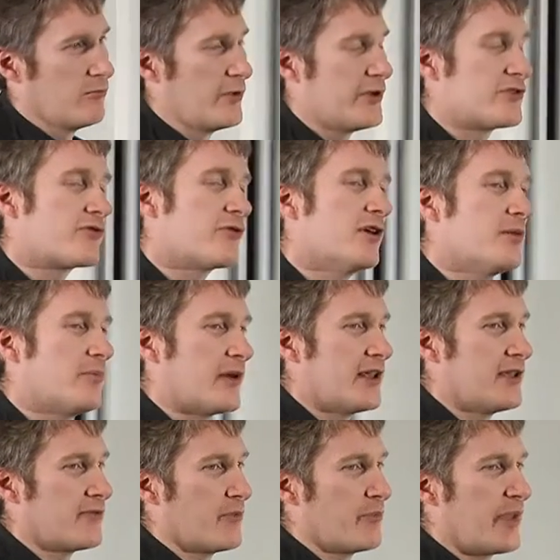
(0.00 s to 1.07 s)
we truly
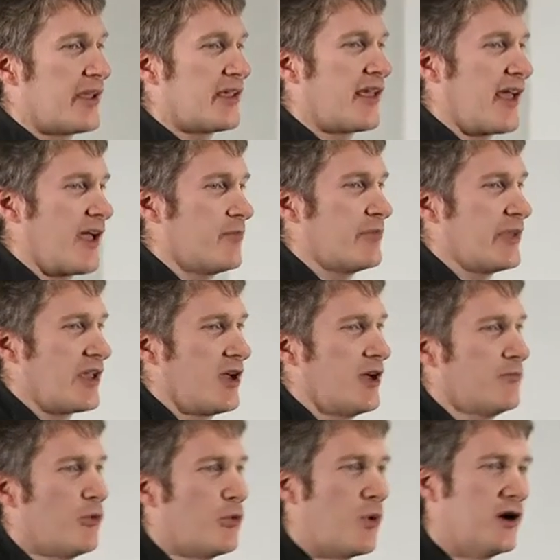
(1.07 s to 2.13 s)
believe that Bing can
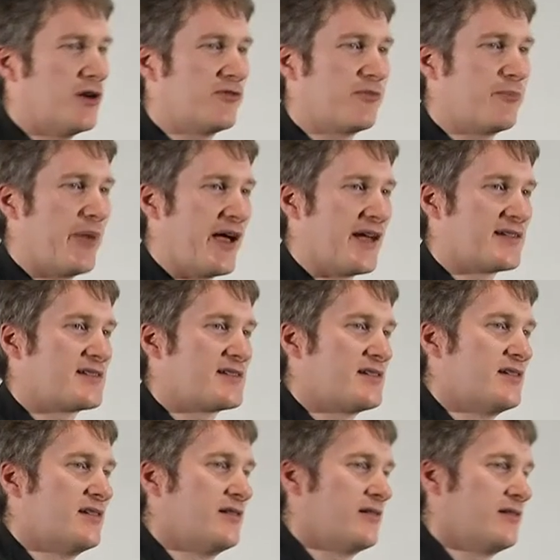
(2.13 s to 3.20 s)
become the world's
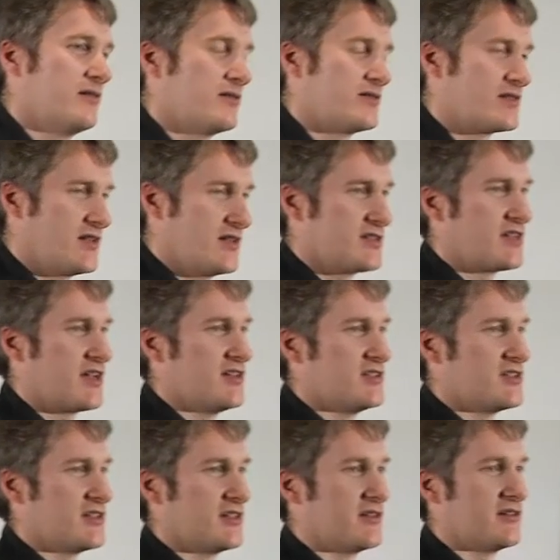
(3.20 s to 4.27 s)
best search
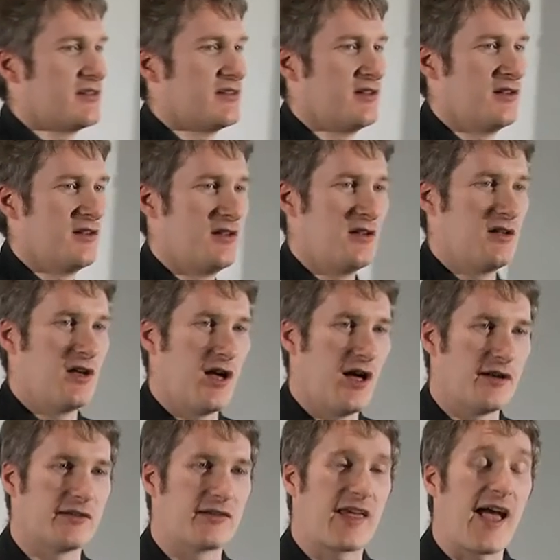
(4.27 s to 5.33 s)
engine
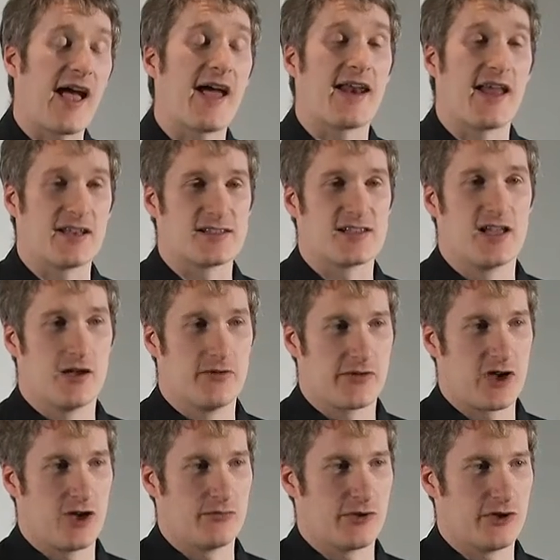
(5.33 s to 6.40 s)
and can actually
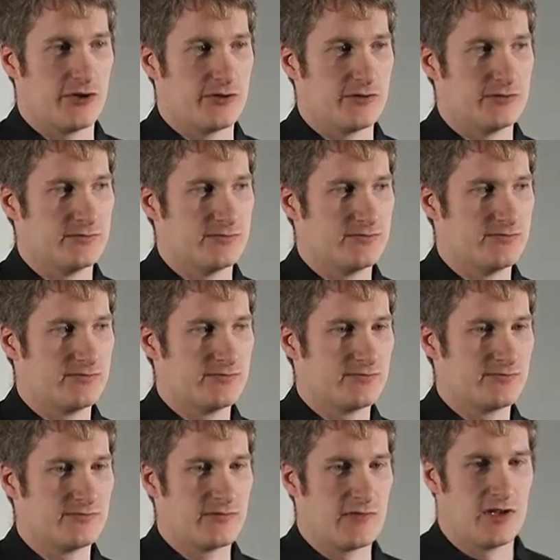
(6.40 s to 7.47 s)
overcome Google.
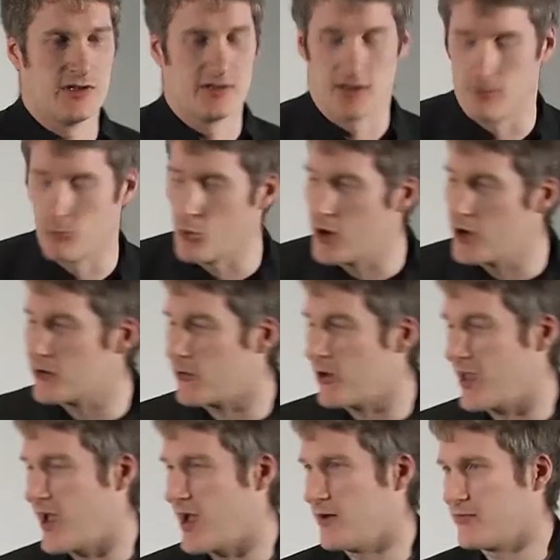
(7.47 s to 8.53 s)
Now, why do
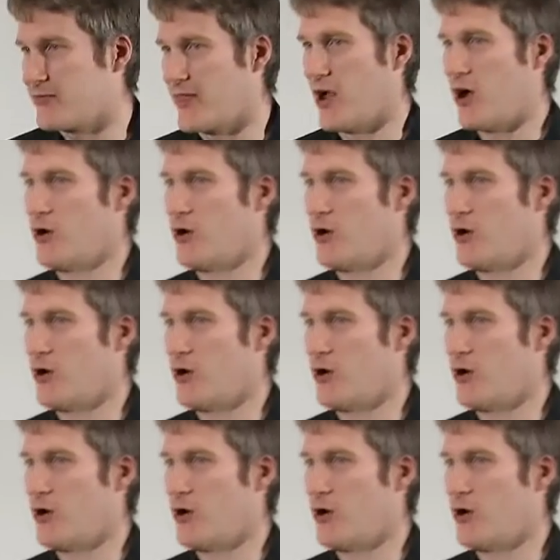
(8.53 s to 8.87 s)
I have that